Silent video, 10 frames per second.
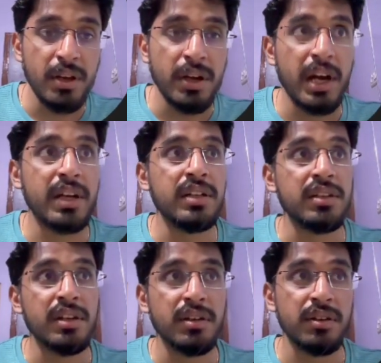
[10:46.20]
and
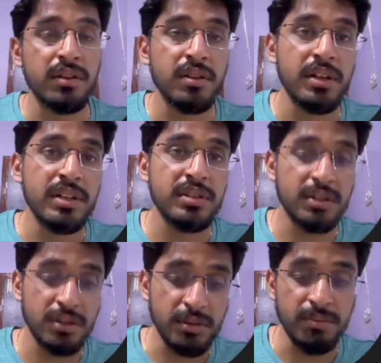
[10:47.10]
in here let's
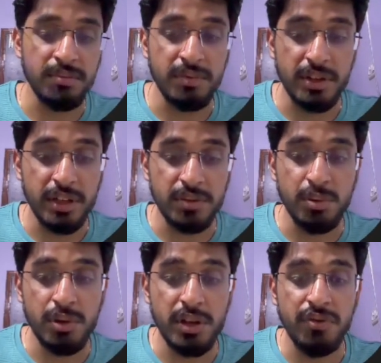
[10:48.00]

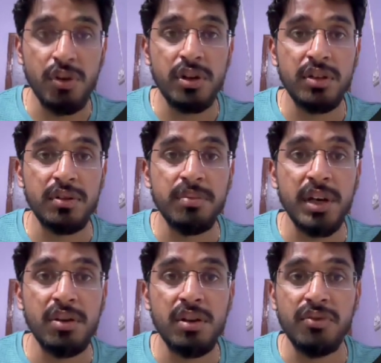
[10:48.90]
export default a
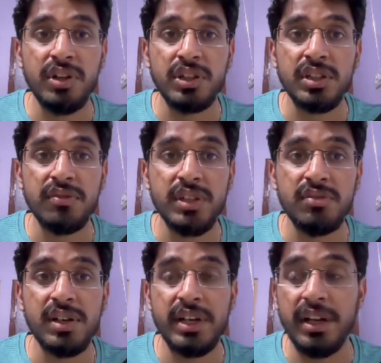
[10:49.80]
particular function which
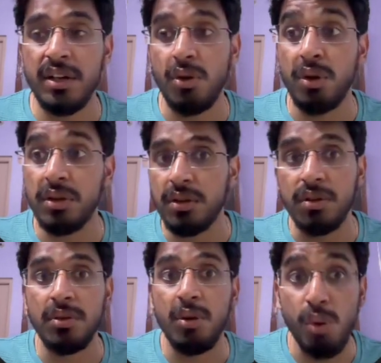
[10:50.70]
will take in all
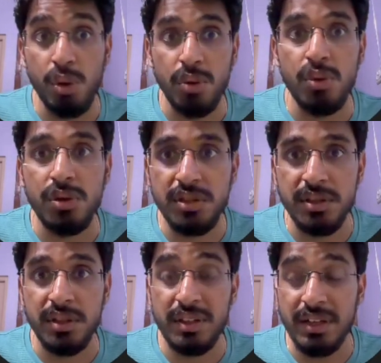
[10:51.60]
the role
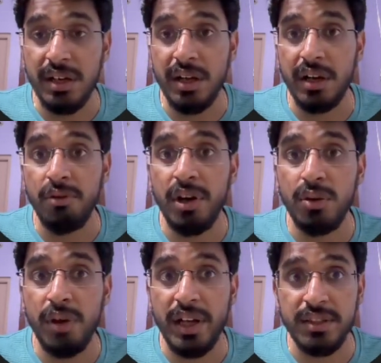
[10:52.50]
codes that are required
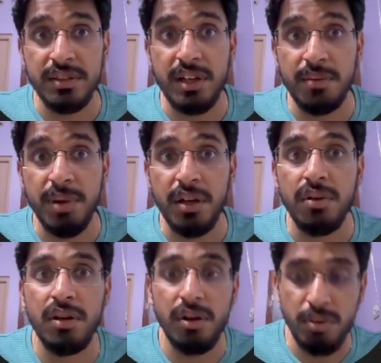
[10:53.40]
to access that
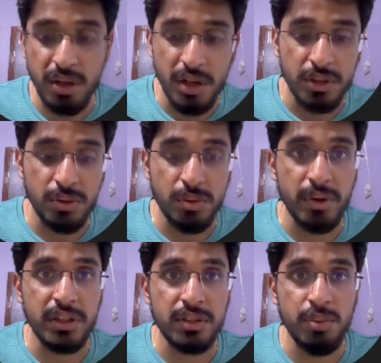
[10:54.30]
particular route. So
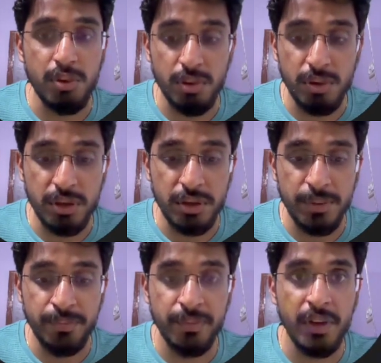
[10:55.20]
export
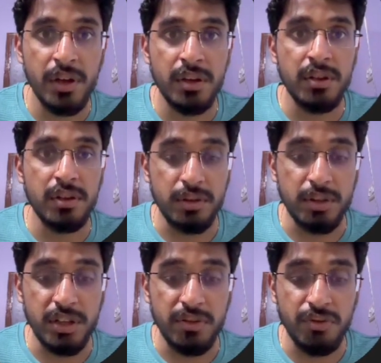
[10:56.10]

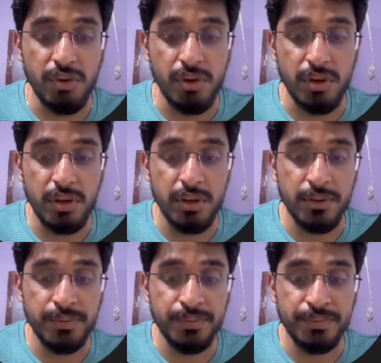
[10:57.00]
default
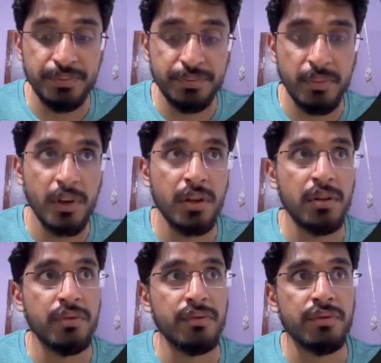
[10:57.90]

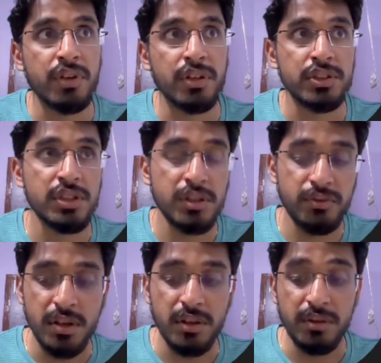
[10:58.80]
function
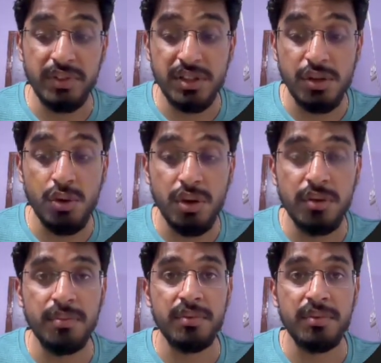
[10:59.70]
which will gonna